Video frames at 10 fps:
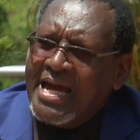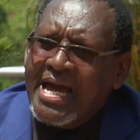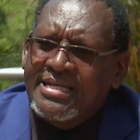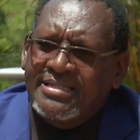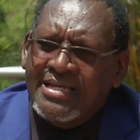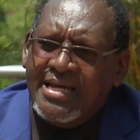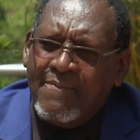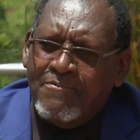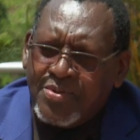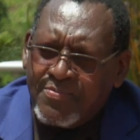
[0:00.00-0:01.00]
is
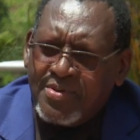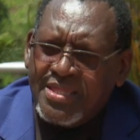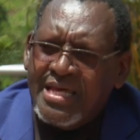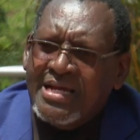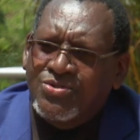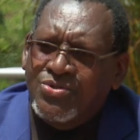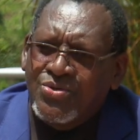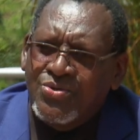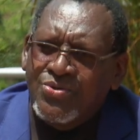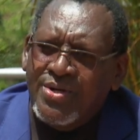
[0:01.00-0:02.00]
the proper thing to
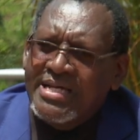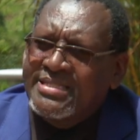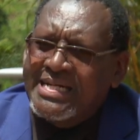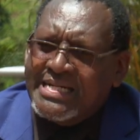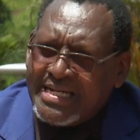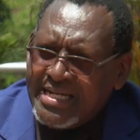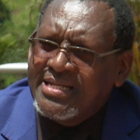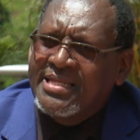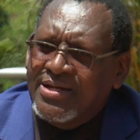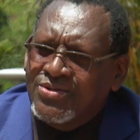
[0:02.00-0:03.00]
do, is the right
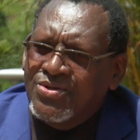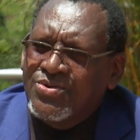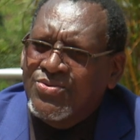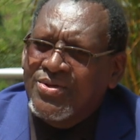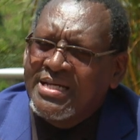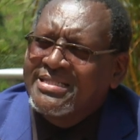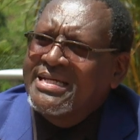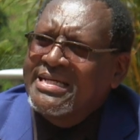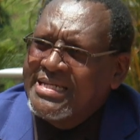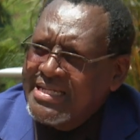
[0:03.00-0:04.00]
thing to do, is
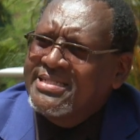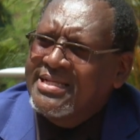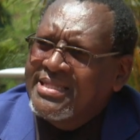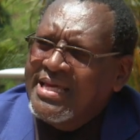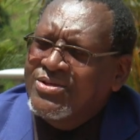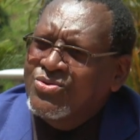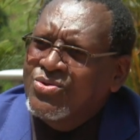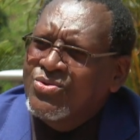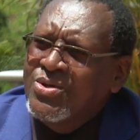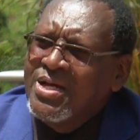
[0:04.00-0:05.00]
the decent thing to
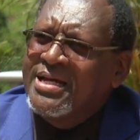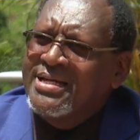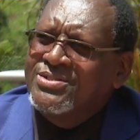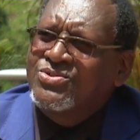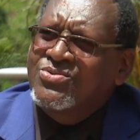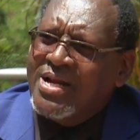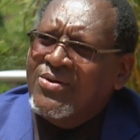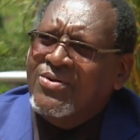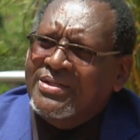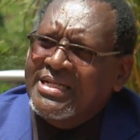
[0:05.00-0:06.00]
do, is to
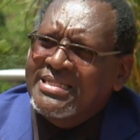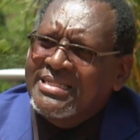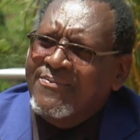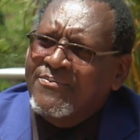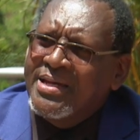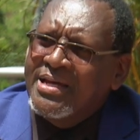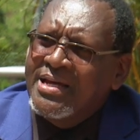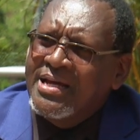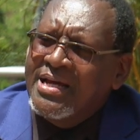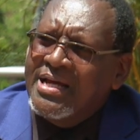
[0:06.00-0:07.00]
recognize them.
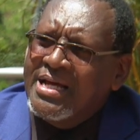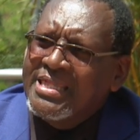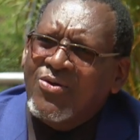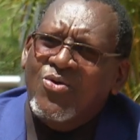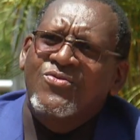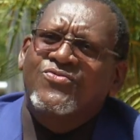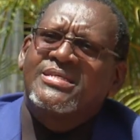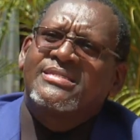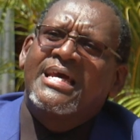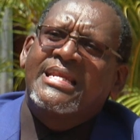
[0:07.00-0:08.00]
The
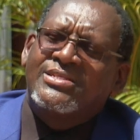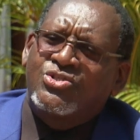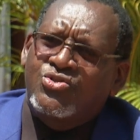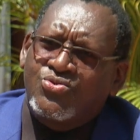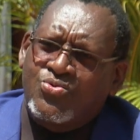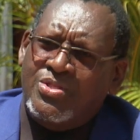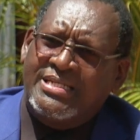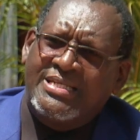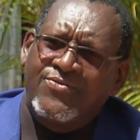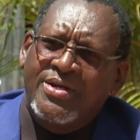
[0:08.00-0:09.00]
converse then is true,
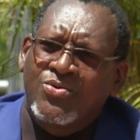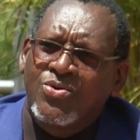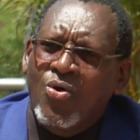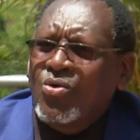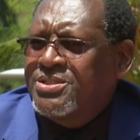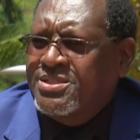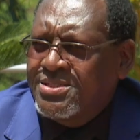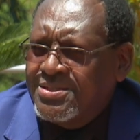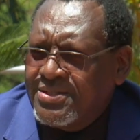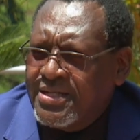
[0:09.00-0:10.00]
that if we do not
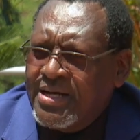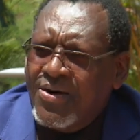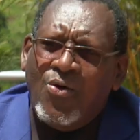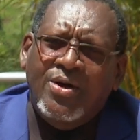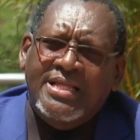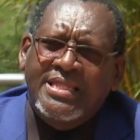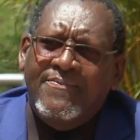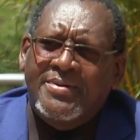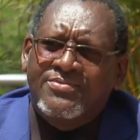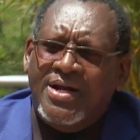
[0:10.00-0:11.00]
honor
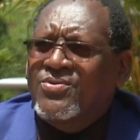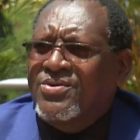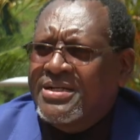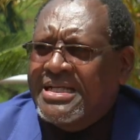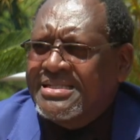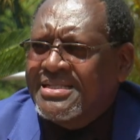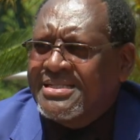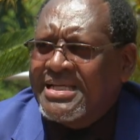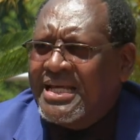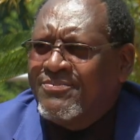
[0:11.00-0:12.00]
them and recognize and
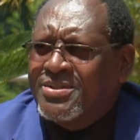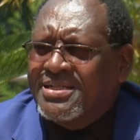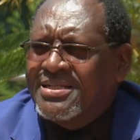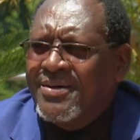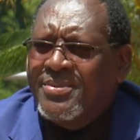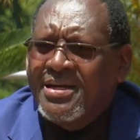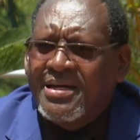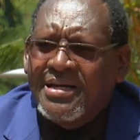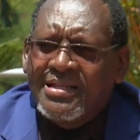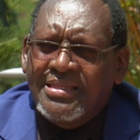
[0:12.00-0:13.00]
celebrate them,
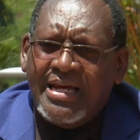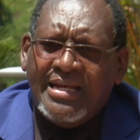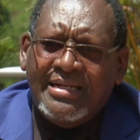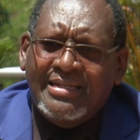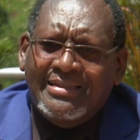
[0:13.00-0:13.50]
then